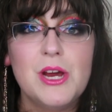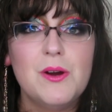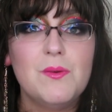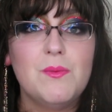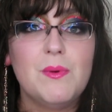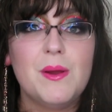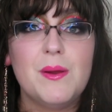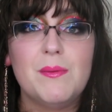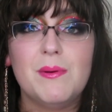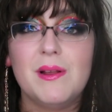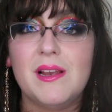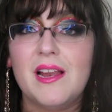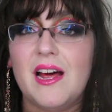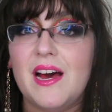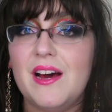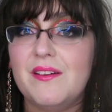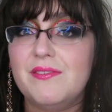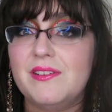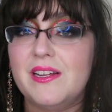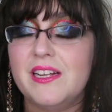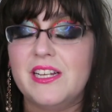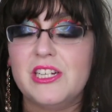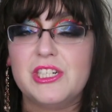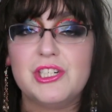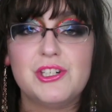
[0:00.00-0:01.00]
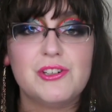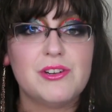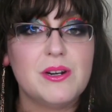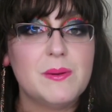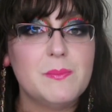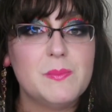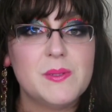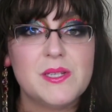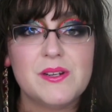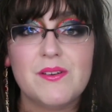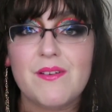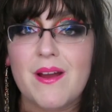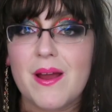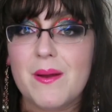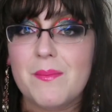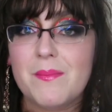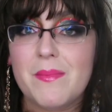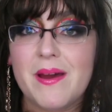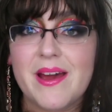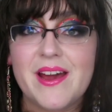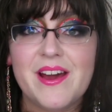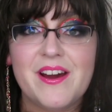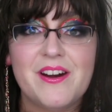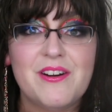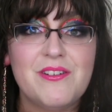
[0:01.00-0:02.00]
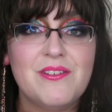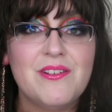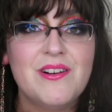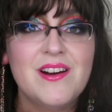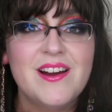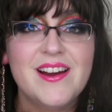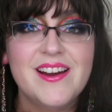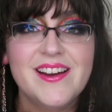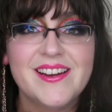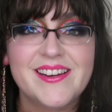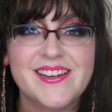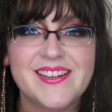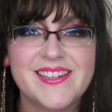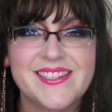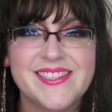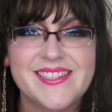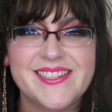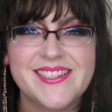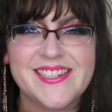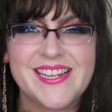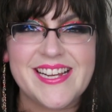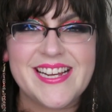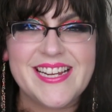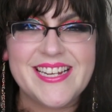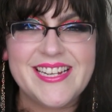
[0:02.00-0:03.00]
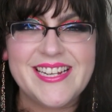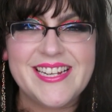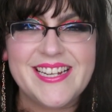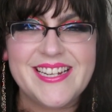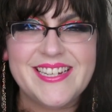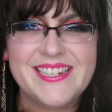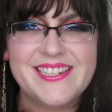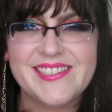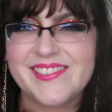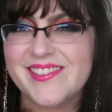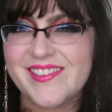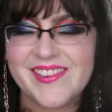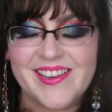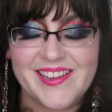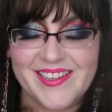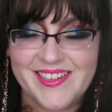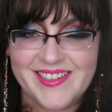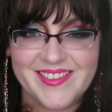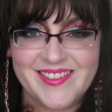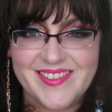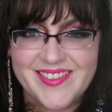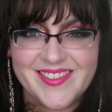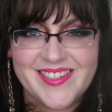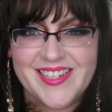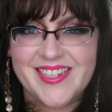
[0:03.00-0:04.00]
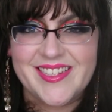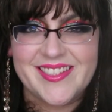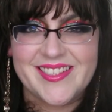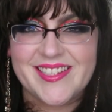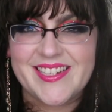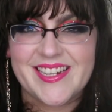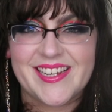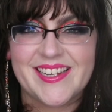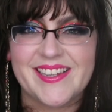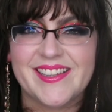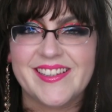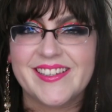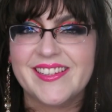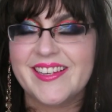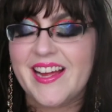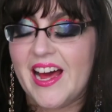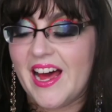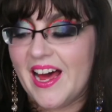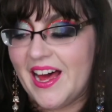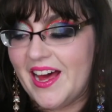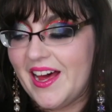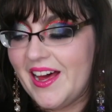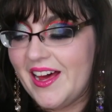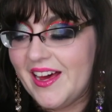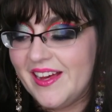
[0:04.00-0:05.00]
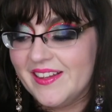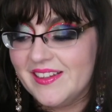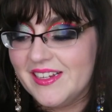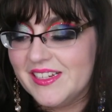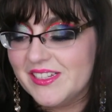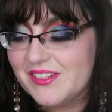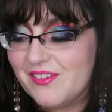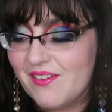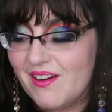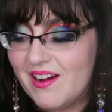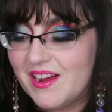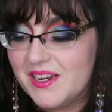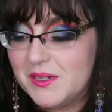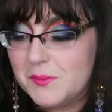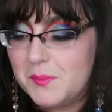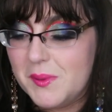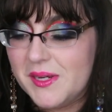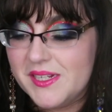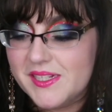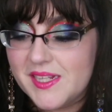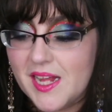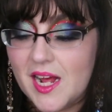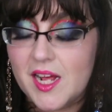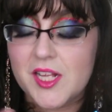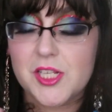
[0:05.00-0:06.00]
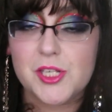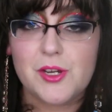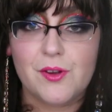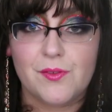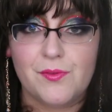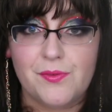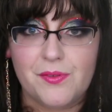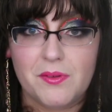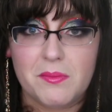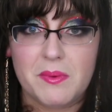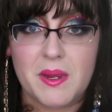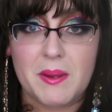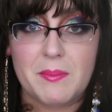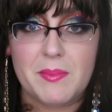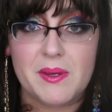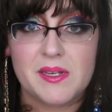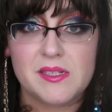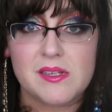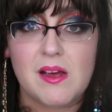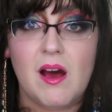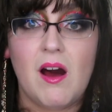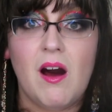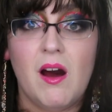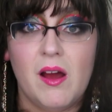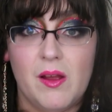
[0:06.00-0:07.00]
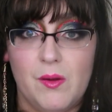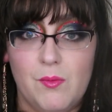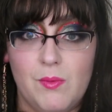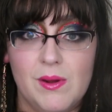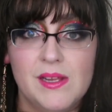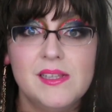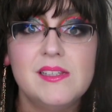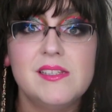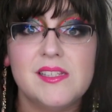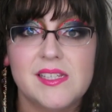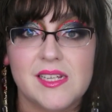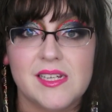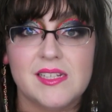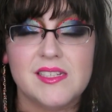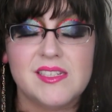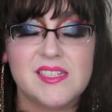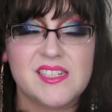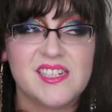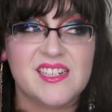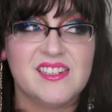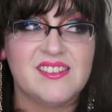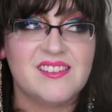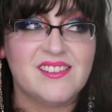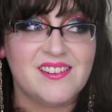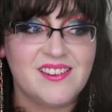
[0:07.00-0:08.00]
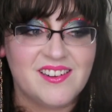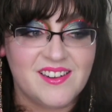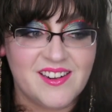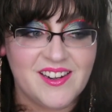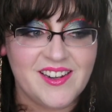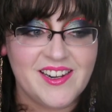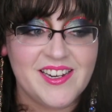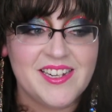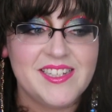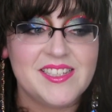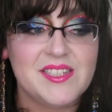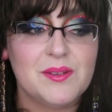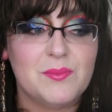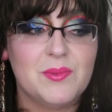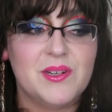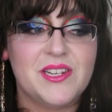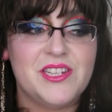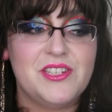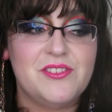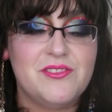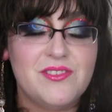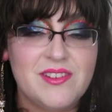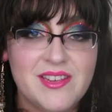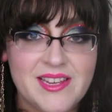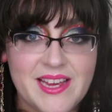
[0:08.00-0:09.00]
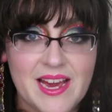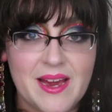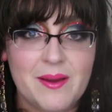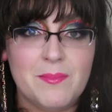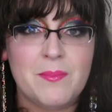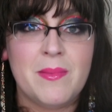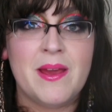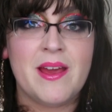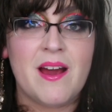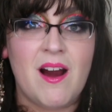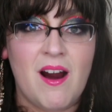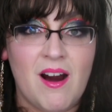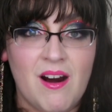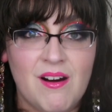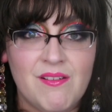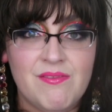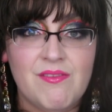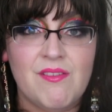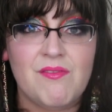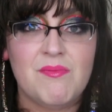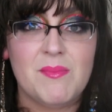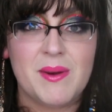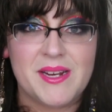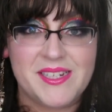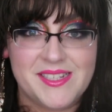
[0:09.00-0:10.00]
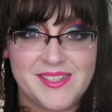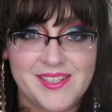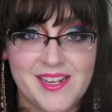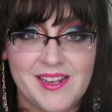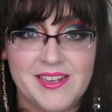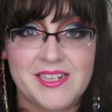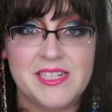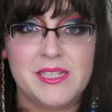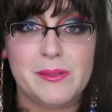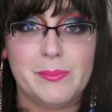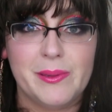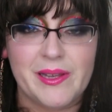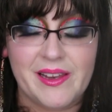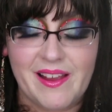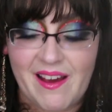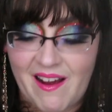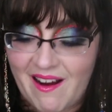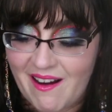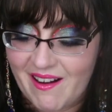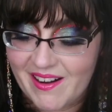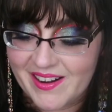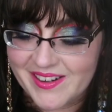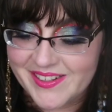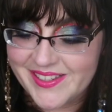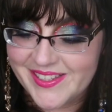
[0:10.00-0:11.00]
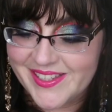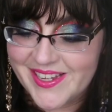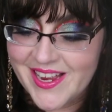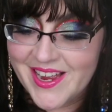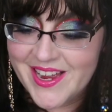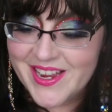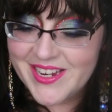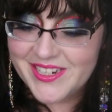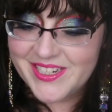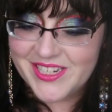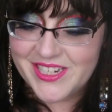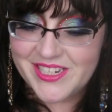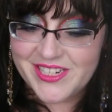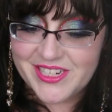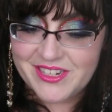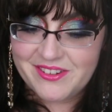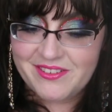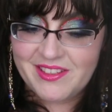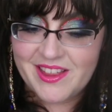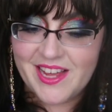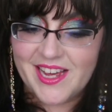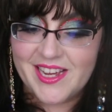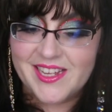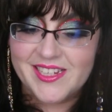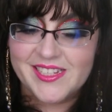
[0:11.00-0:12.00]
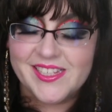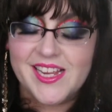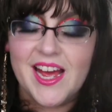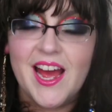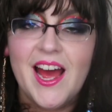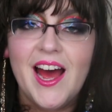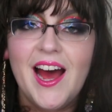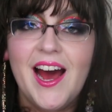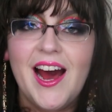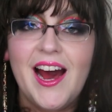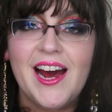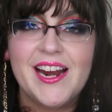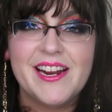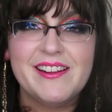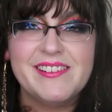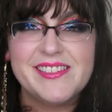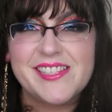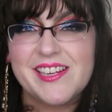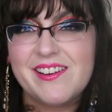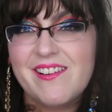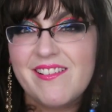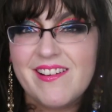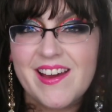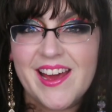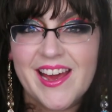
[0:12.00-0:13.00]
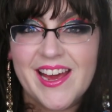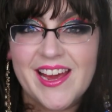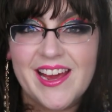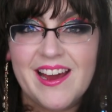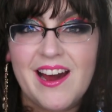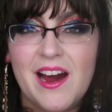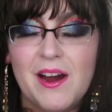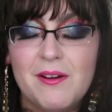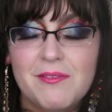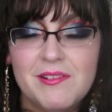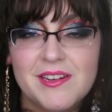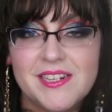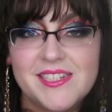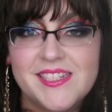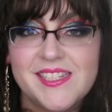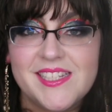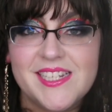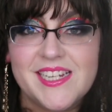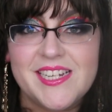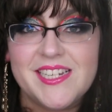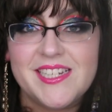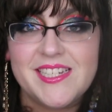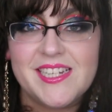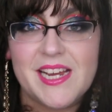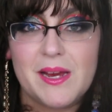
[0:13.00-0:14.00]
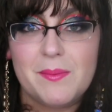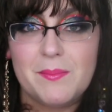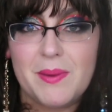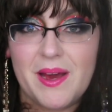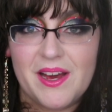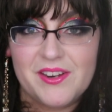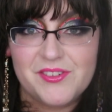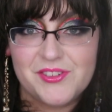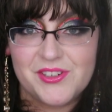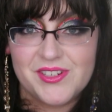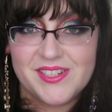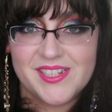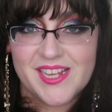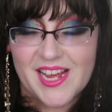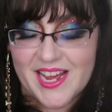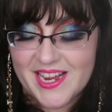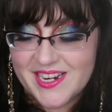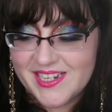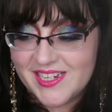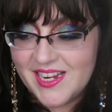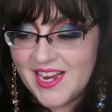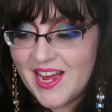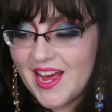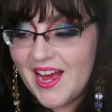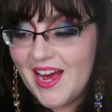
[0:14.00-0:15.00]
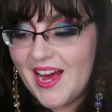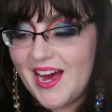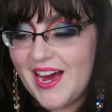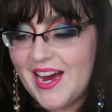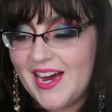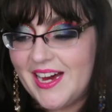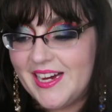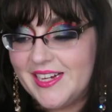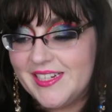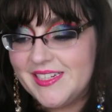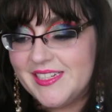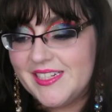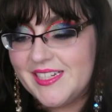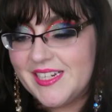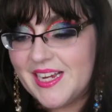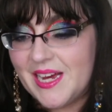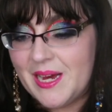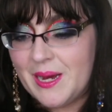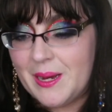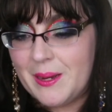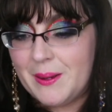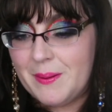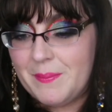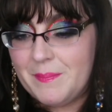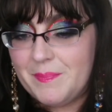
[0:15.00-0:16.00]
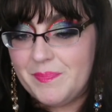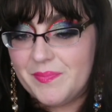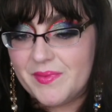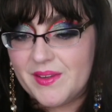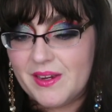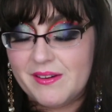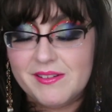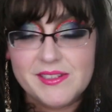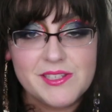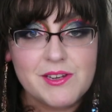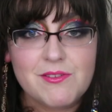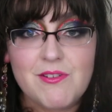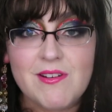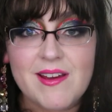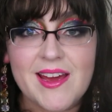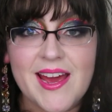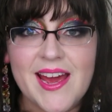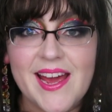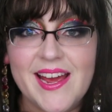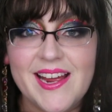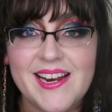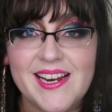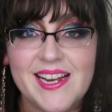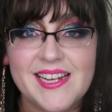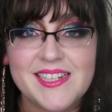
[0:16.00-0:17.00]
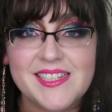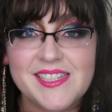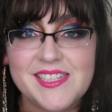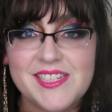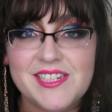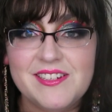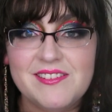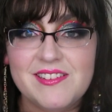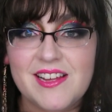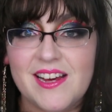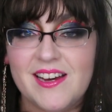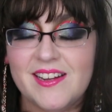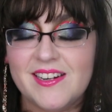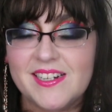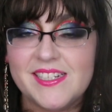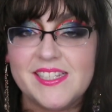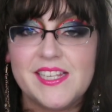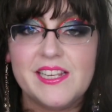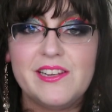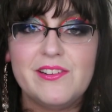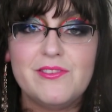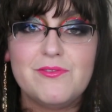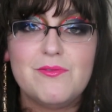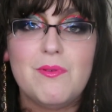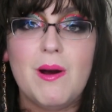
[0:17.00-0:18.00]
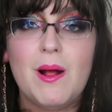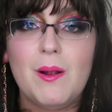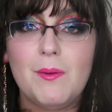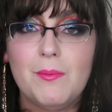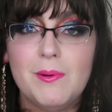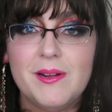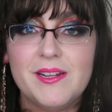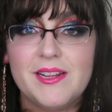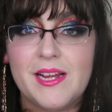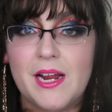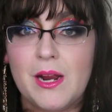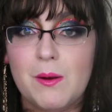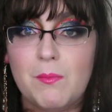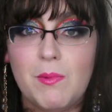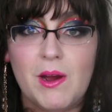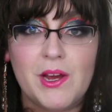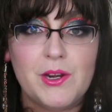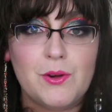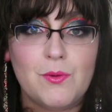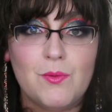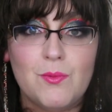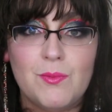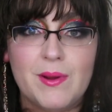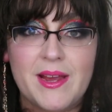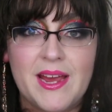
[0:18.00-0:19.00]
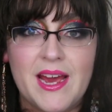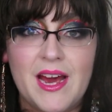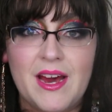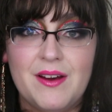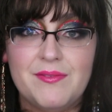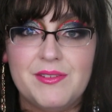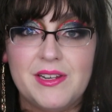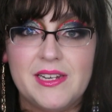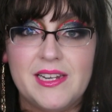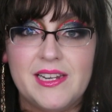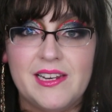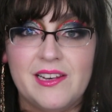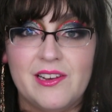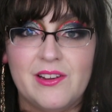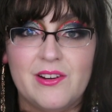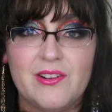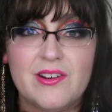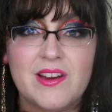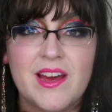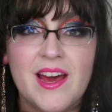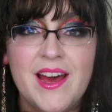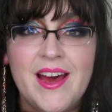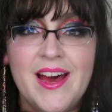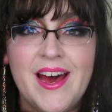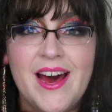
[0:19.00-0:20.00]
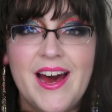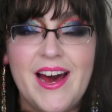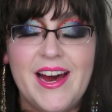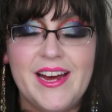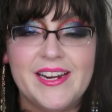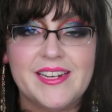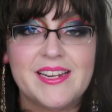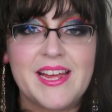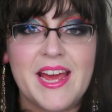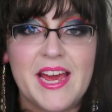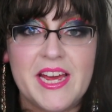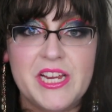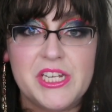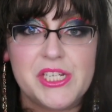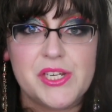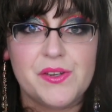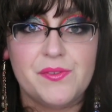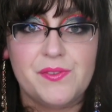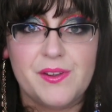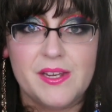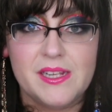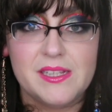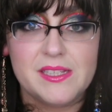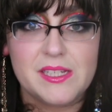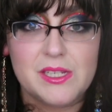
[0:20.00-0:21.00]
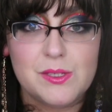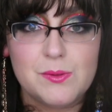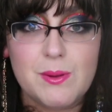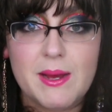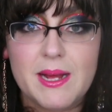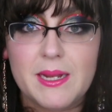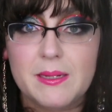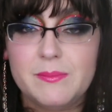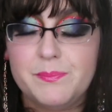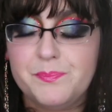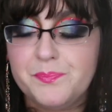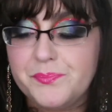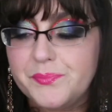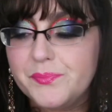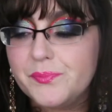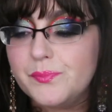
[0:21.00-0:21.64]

We will have little trips around Mayo, because he doesn't like sitting still, and that's grand, because that's good for me, because I will sit still and I need somebody to get me off of my sizable arse to do things. And he was like, okay, I want to see Downpatrick's Head. And I was like, okay, let's do that. And I said, look, while we're there, why don't we have a little look at Cagey Fields as well?